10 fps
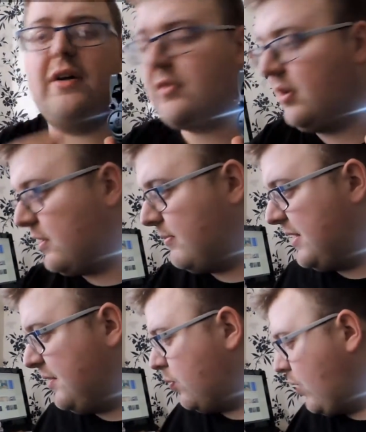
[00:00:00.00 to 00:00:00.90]
I've got them
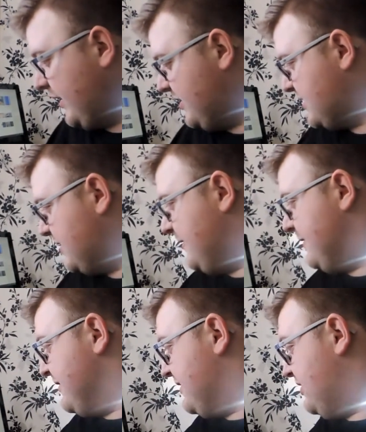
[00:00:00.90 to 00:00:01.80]
in the white.
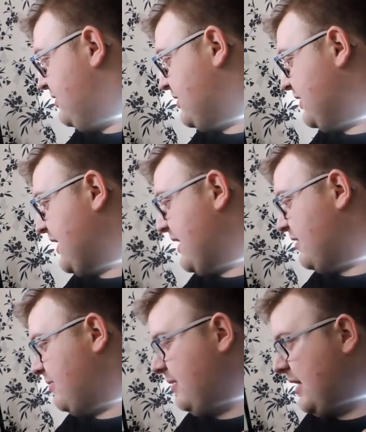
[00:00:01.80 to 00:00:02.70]
You can
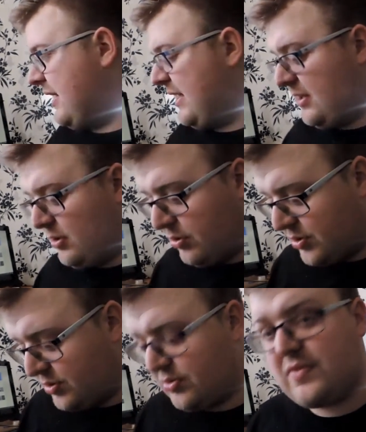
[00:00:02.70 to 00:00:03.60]
get them in
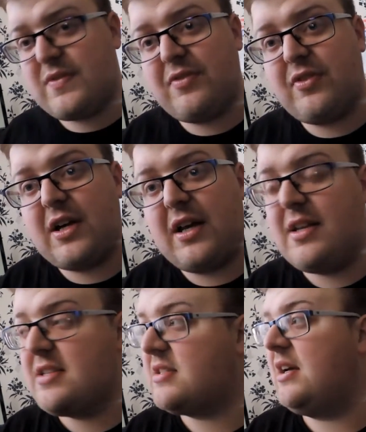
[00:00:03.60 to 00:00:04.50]
all sorts of different
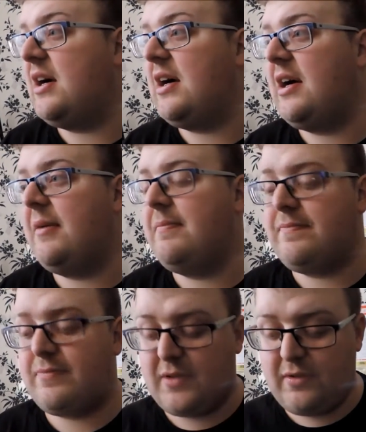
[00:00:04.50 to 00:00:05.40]
colours,
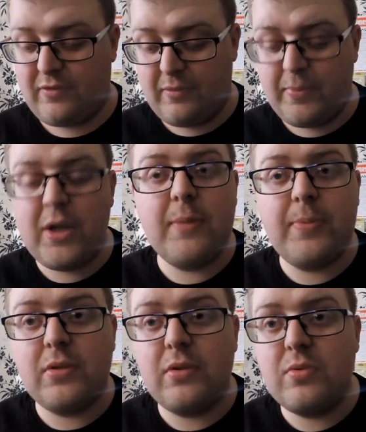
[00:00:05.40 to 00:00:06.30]
from
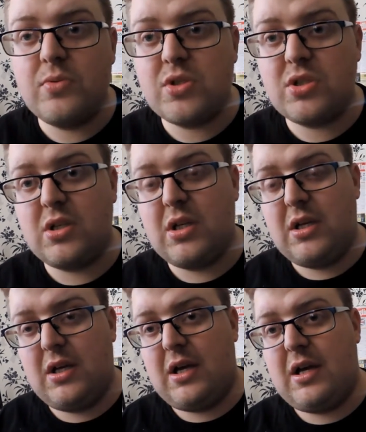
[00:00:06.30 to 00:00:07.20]
purples,
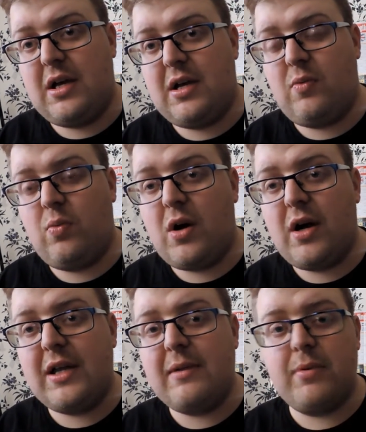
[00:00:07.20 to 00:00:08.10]

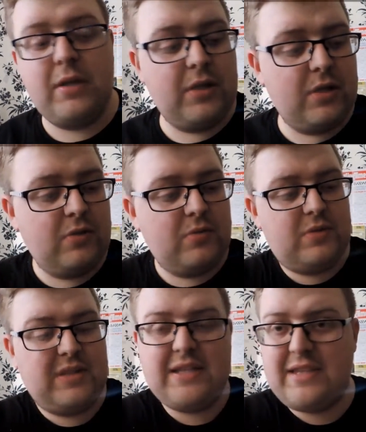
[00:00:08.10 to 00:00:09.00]
white, blue.
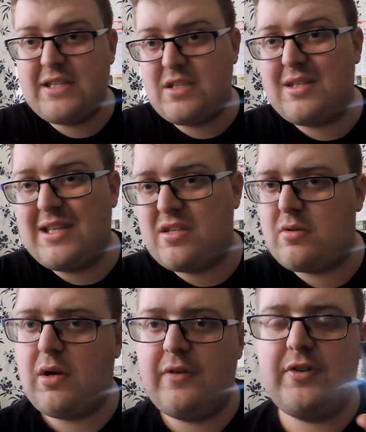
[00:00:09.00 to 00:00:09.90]
There's
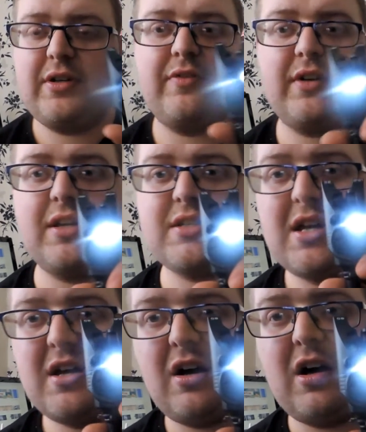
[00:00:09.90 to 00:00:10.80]
quite a few different colours.
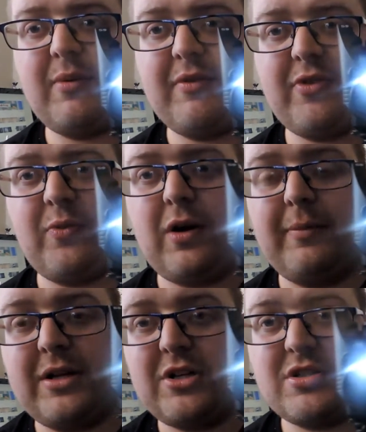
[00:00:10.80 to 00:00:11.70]
I went for the
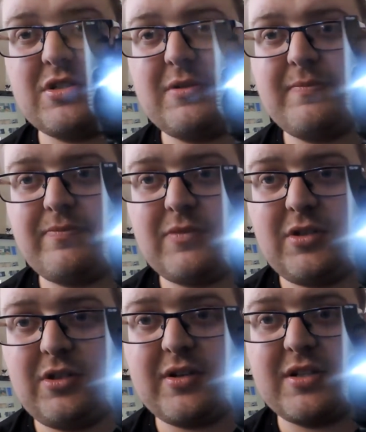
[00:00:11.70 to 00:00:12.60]
white because
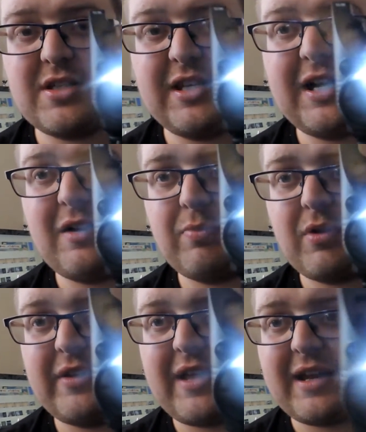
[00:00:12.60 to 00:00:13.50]
you can see how
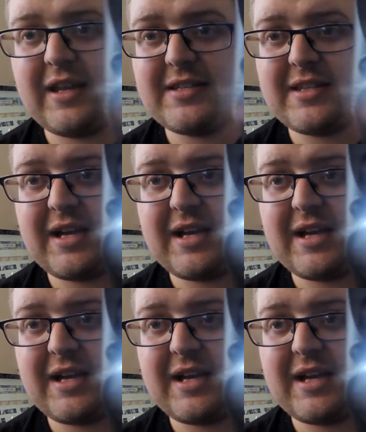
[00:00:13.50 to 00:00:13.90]
bright that is.